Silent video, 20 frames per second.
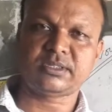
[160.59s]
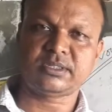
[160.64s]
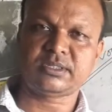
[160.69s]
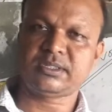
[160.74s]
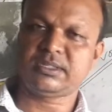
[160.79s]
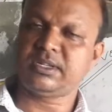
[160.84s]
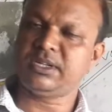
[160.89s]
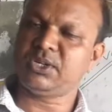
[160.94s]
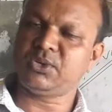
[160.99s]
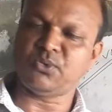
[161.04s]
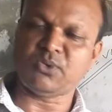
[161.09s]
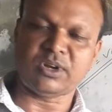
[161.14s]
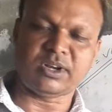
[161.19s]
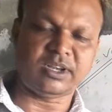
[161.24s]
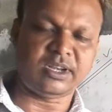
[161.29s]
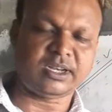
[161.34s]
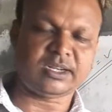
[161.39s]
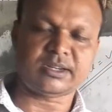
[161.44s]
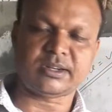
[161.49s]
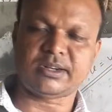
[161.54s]
21
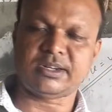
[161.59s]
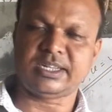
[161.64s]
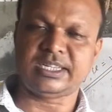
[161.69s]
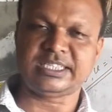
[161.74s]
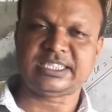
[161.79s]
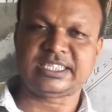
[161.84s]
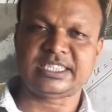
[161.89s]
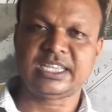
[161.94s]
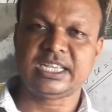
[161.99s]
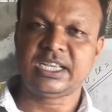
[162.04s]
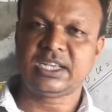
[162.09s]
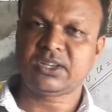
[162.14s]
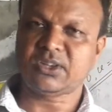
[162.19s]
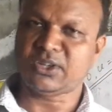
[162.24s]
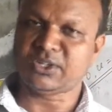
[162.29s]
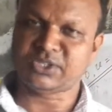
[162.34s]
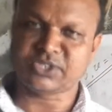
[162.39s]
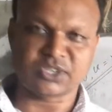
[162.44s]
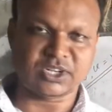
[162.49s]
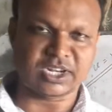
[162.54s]
letter is
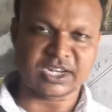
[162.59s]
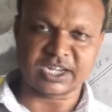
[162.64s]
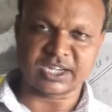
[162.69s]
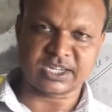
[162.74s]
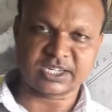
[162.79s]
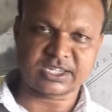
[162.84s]
consonant,